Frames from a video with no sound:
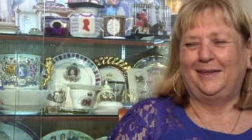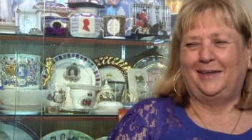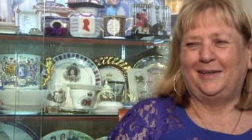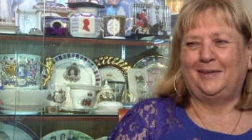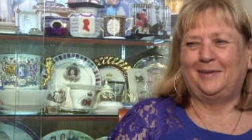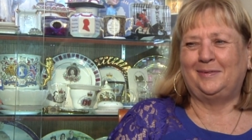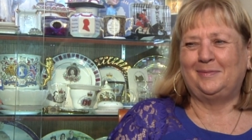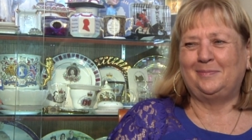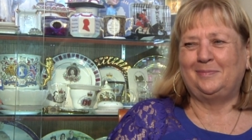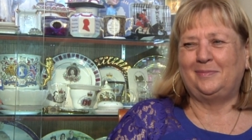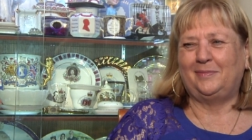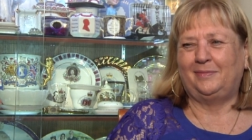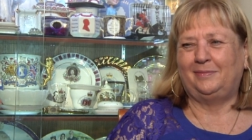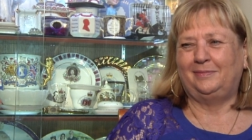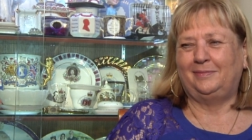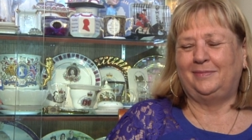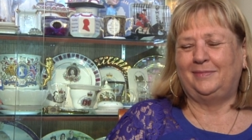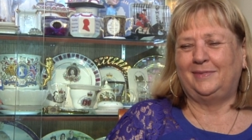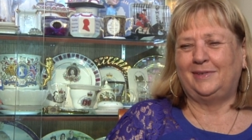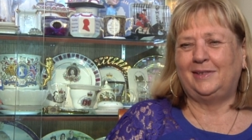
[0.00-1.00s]
Um,
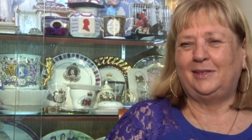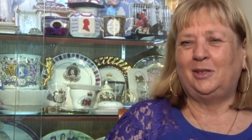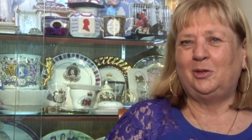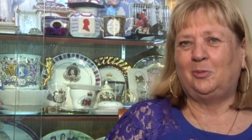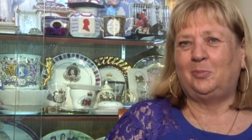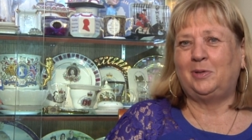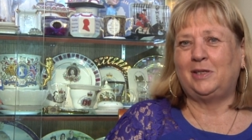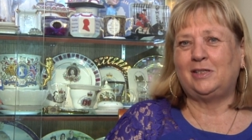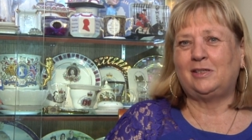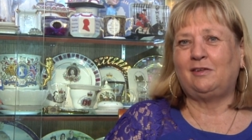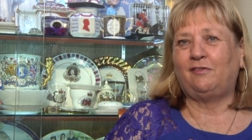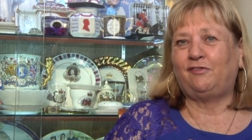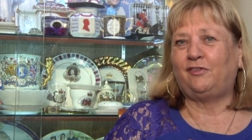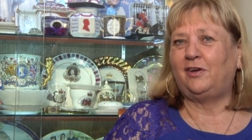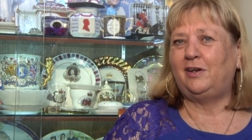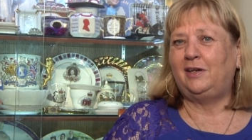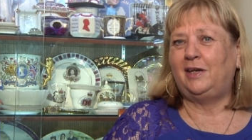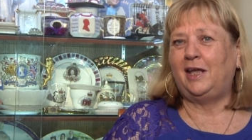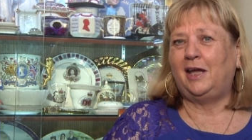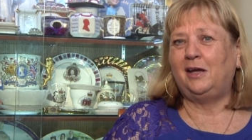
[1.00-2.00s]
a little bit
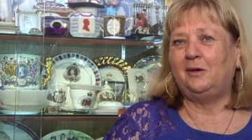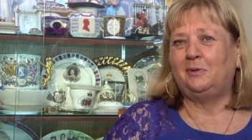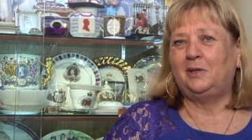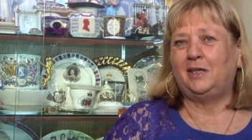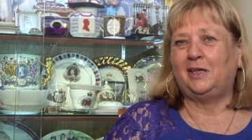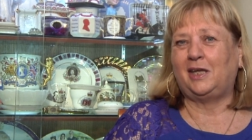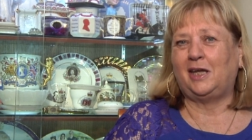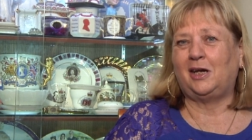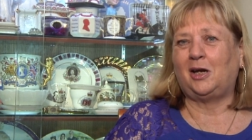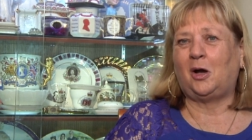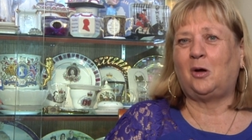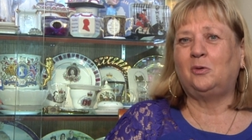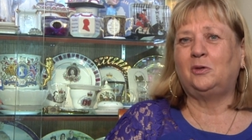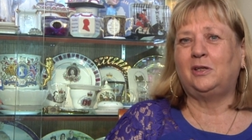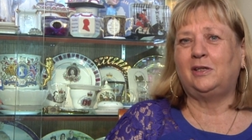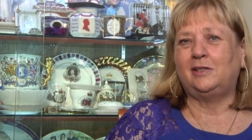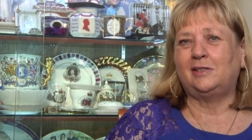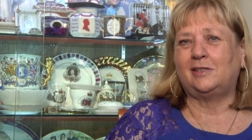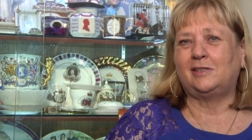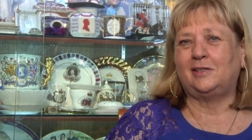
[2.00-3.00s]
different now. You get older,
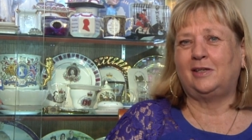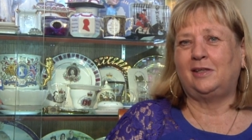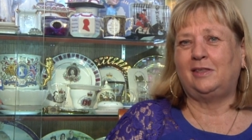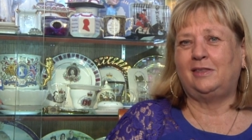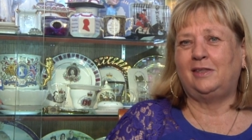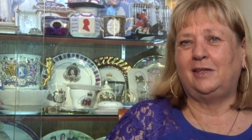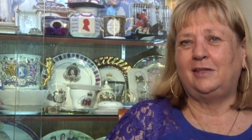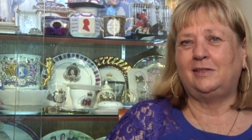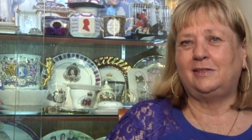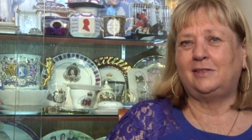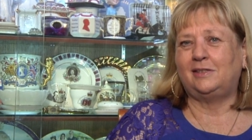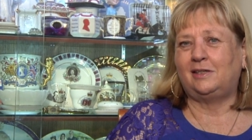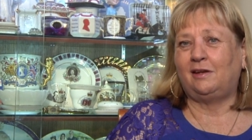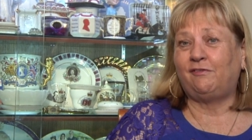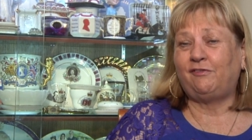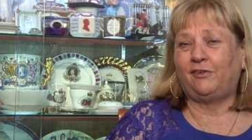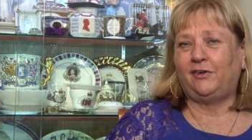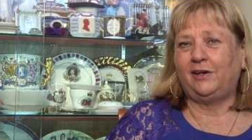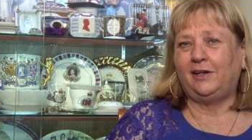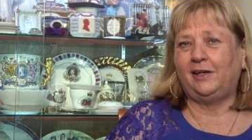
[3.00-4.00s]
you see things
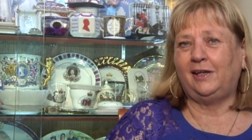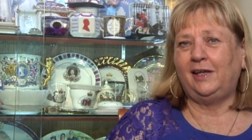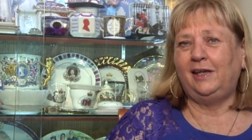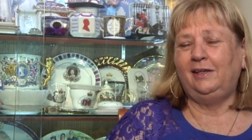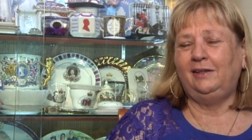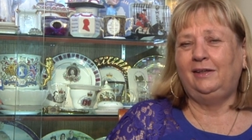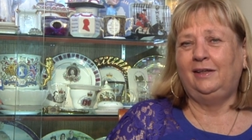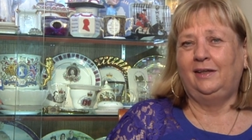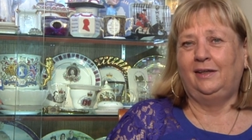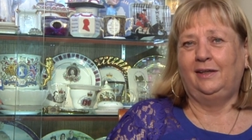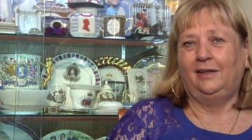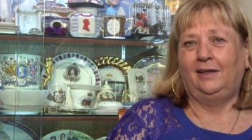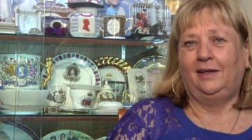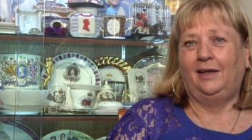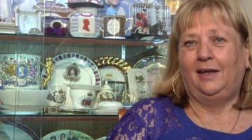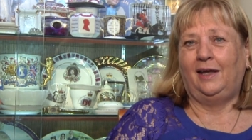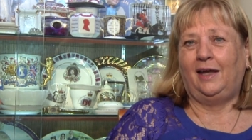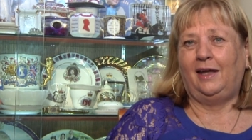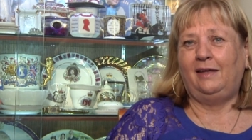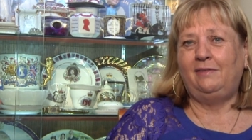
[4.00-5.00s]
differently.
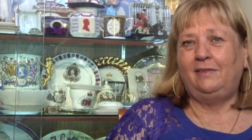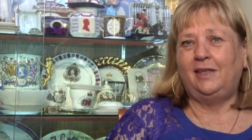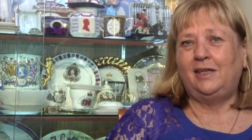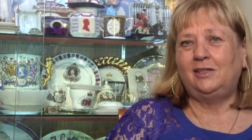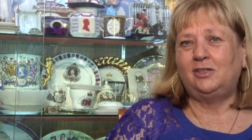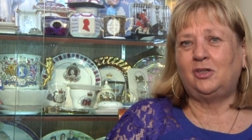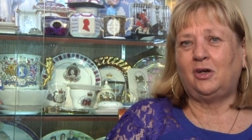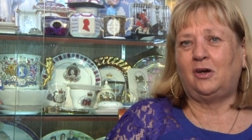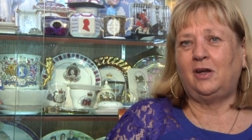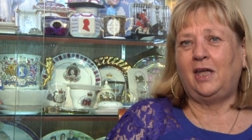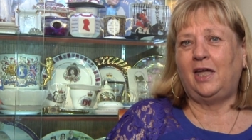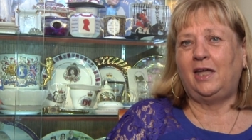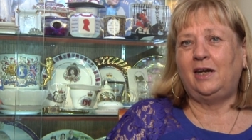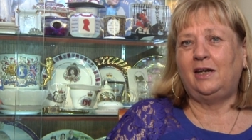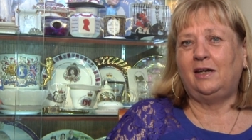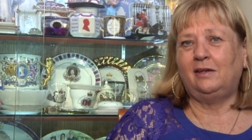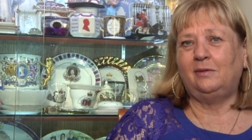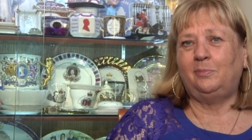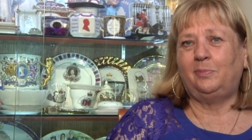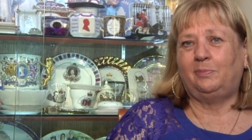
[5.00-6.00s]
And then
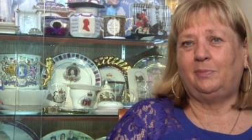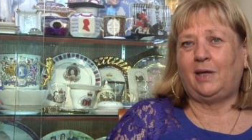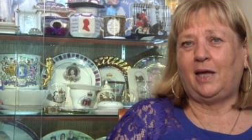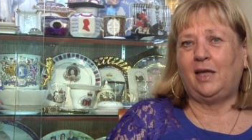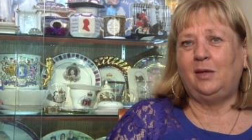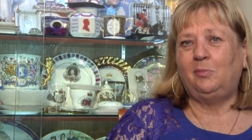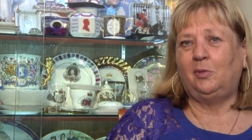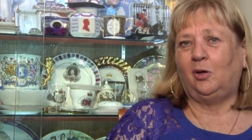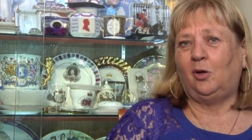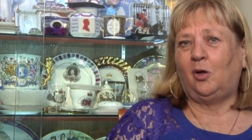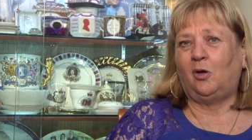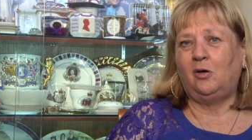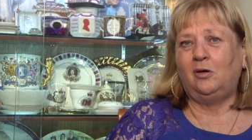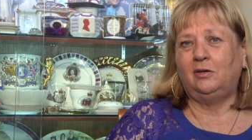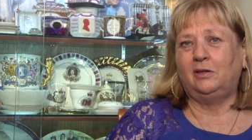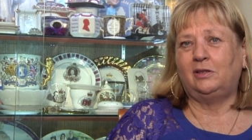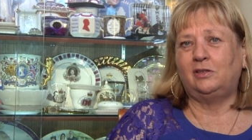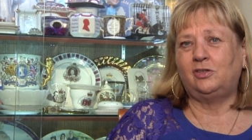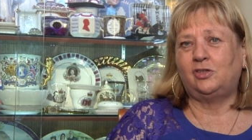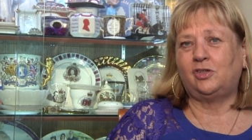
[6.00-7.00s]
Diana came
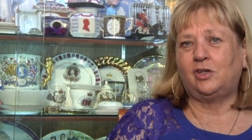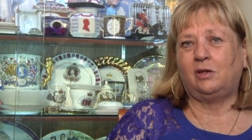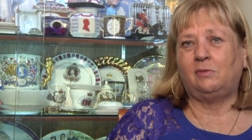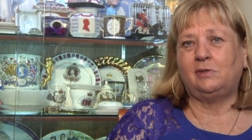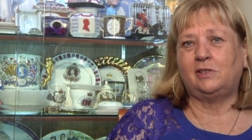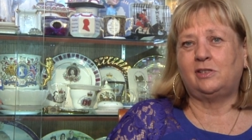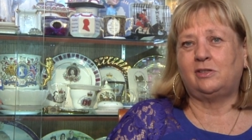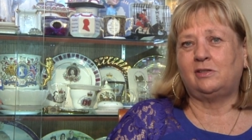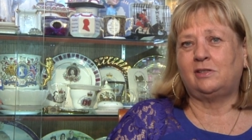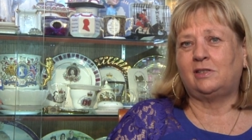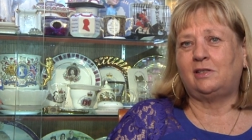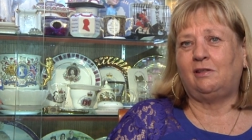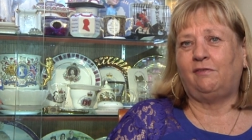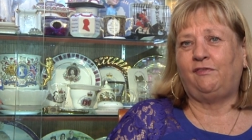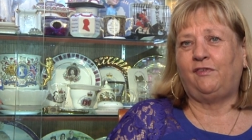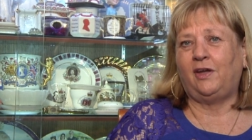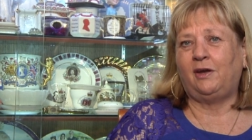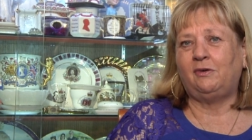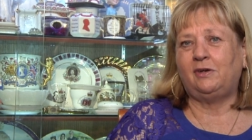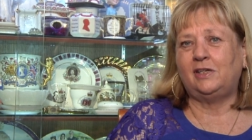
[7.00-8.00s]
along and she was just the
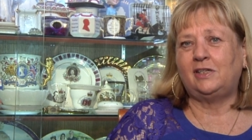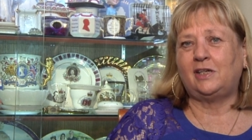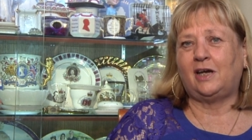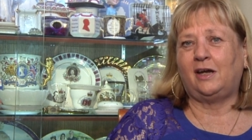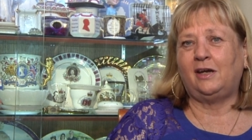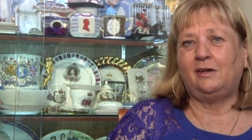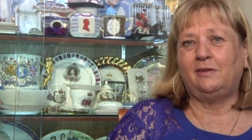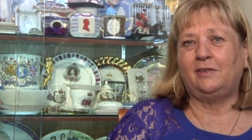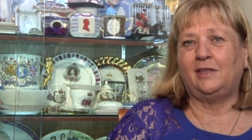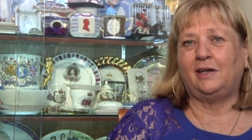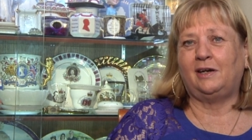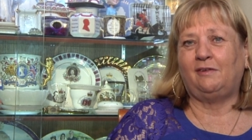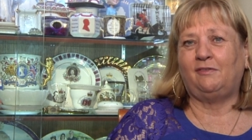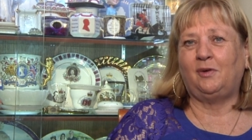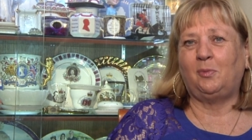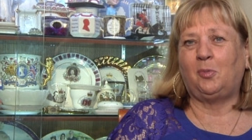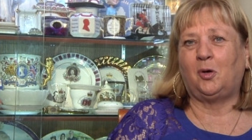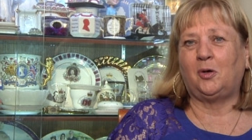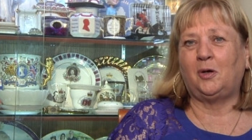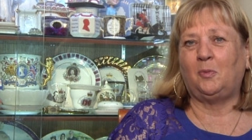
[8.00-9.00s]
fairy tale that
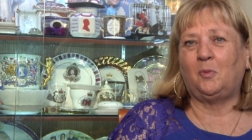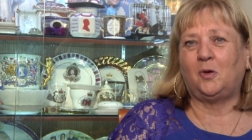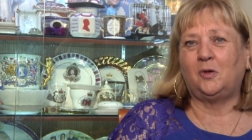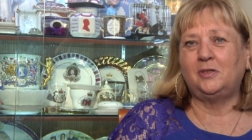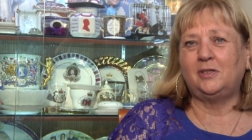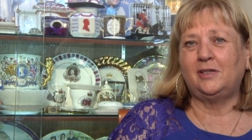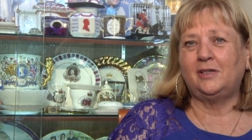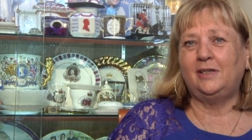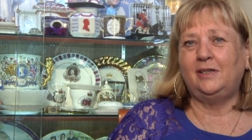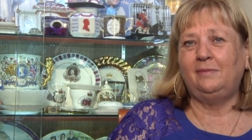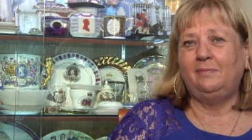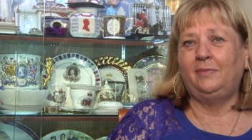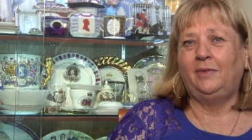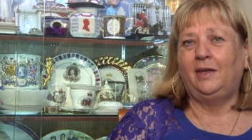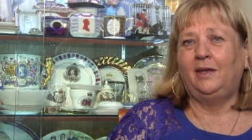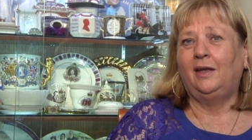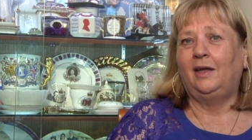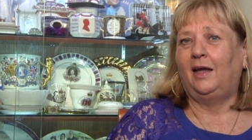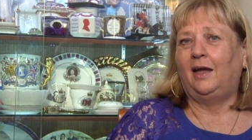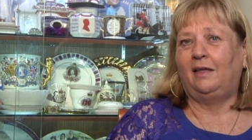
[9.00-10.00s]
everybody wanted.
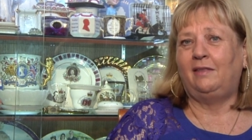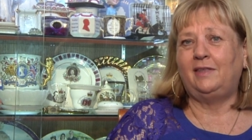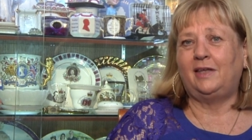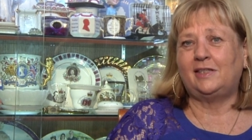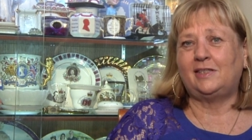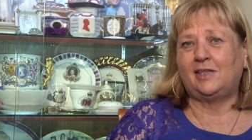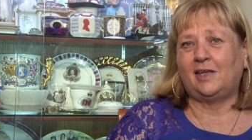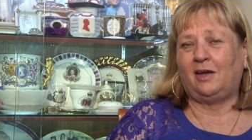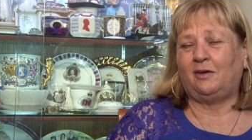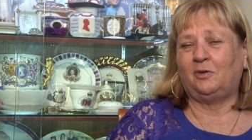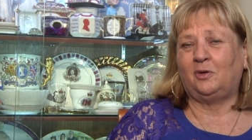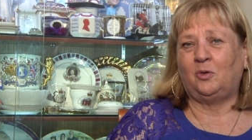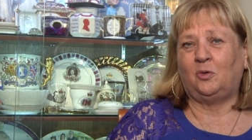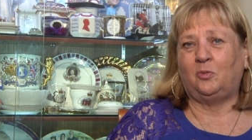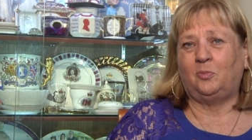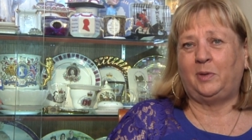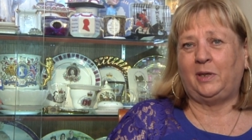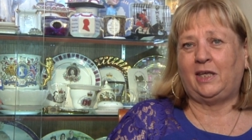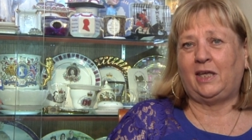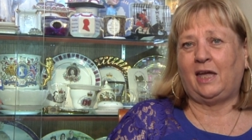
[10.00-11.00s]
And that's how it all
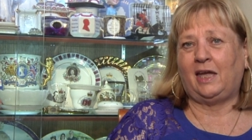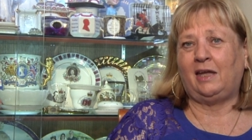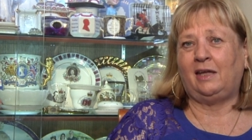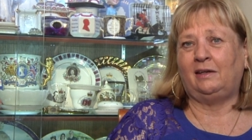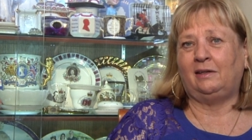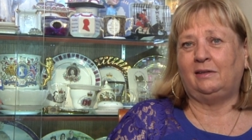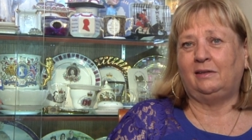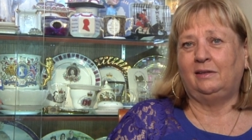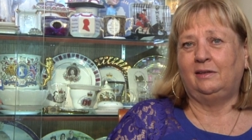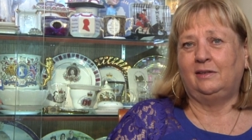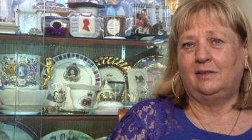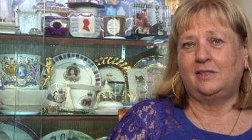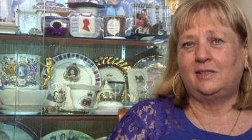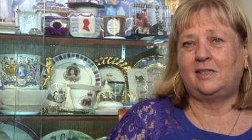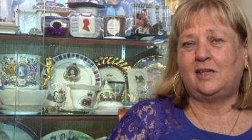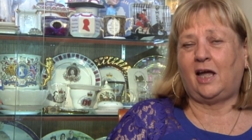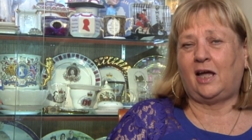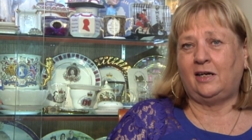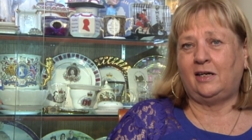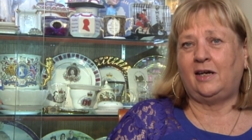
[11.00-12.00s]
began.
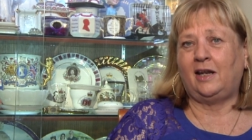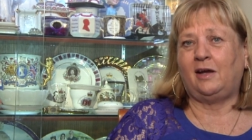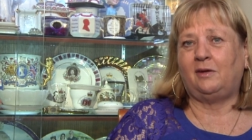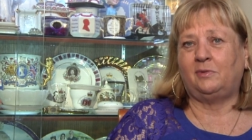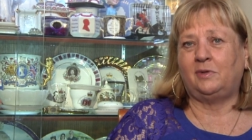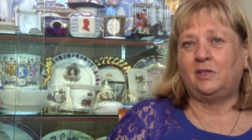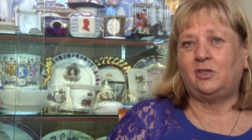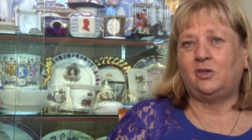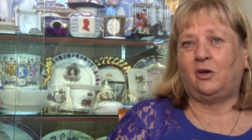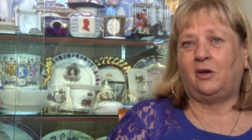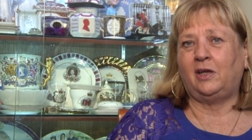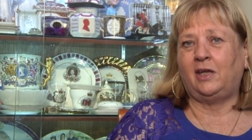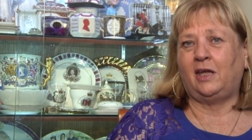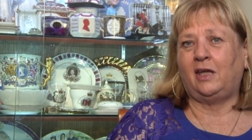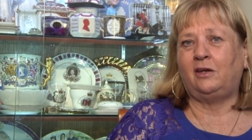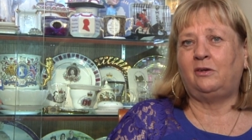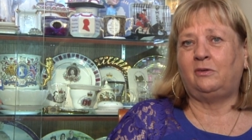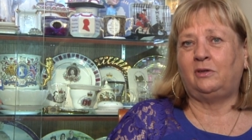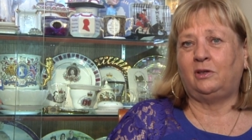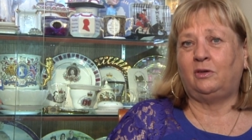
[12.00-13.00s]
Started out with
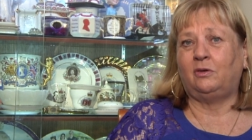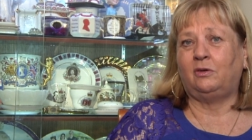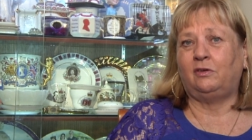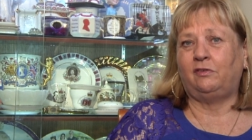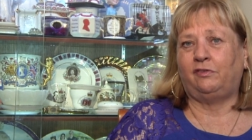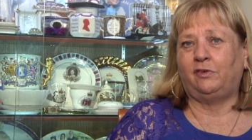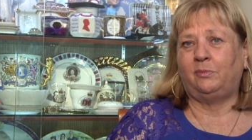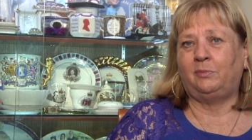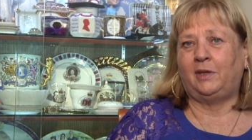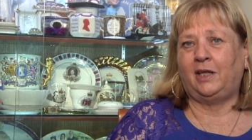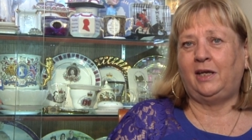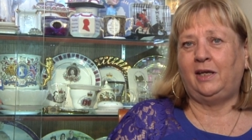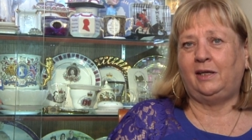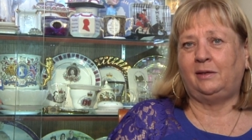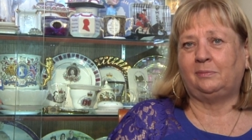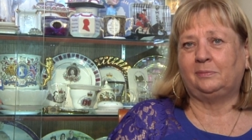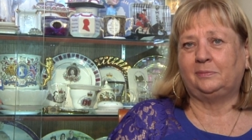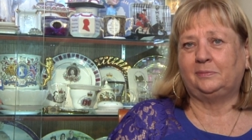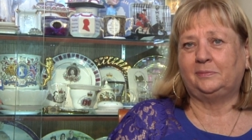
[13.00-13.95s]
Diana and grew from there.